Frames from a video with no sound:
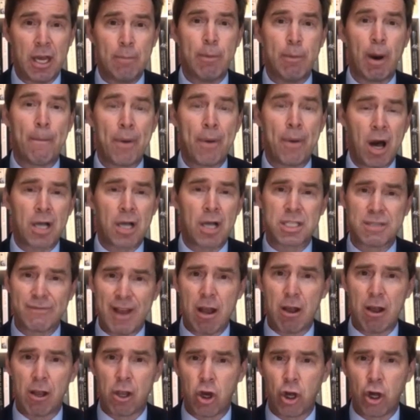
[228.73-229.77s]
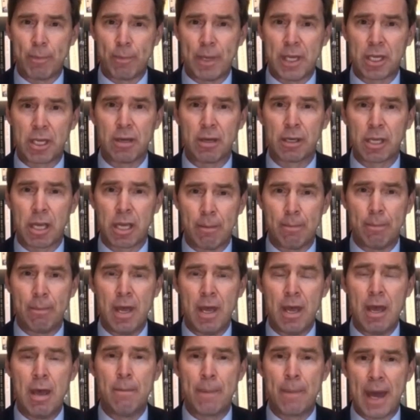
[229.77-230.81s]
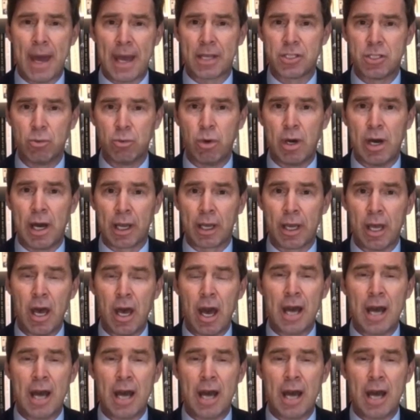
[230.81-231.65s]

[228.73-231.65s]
but parts of our economy can come back to work.